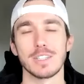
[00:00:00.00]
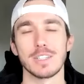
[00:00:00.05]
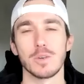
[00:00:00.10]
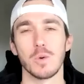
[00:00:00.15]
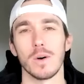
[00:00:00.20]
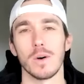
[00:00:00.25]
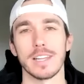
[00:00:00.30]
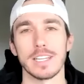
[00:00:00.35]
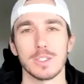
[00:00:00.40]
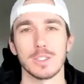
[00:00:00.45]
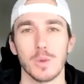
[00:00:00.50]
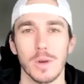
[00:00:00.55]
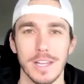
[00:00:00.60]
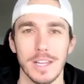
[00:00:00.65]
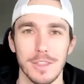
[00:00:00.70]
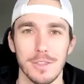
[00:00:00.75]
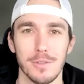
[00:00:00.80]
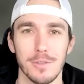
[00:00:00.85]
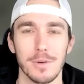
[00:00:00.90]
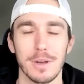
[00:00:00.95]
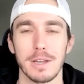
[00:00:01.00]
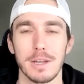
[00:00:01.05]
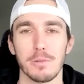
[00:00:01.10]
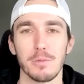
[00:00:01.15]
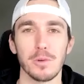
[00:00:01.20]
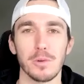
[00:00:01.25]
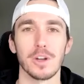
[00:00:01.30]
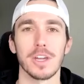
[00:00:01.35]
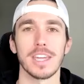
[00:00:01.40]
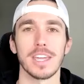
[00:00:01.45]
2023
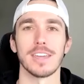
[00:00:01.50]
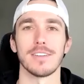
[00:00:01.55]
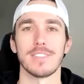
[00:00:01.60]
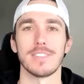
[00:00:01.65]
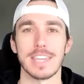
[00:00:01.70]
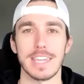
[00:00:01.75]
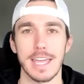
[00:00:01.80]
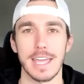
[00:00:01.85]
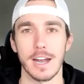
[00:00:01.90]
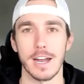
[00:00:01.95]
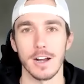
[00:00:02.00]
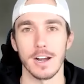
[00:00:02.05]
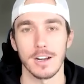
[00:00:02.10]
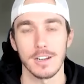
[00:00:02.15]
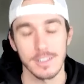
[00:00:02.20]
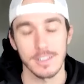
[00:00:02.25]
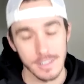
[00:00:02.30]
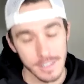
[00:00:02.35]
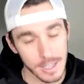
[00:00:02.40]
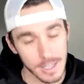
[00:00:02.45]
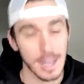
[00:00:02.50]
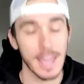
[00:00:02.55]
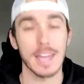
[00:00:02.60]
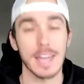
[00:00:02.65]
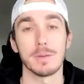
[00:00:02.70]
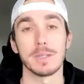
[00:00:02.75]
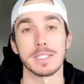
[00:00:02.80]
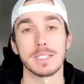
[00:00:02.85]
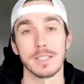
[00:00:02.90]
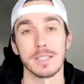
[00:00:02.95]
Rookie of the Year,
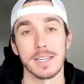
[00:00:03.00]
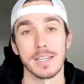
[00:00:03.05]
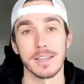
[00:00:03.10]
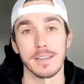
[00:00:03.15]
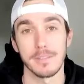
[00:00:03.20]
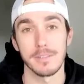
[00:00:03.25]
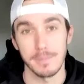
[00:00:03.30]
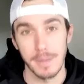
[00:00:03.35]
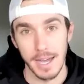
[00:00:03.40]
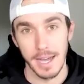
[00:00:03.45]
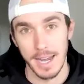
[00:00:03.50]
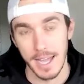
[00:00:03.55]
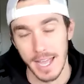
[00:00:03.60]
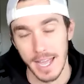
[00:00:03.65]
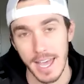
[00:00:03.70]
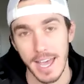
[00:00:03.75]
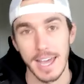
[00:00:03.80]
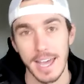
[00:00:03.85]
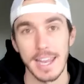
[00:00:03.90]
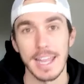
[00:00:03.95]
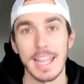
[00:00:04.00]
unanimously, might I add.